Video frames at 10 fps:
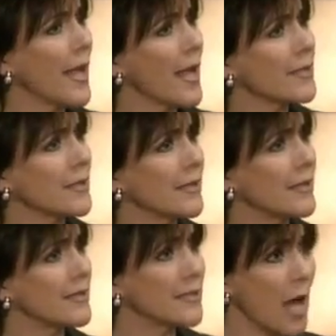You
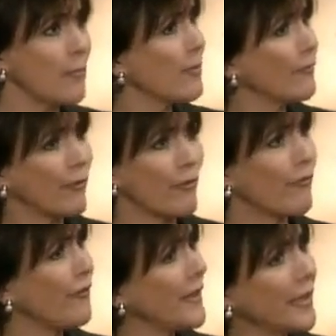can't stop him from
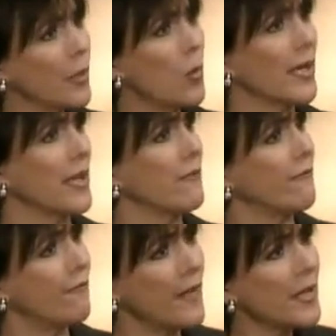feeling what he
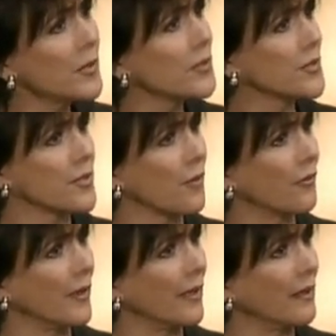feels,
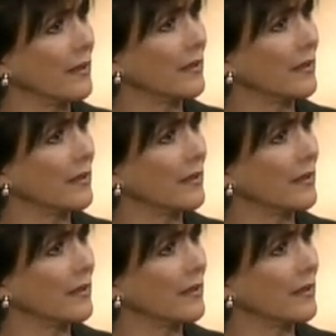Sophie.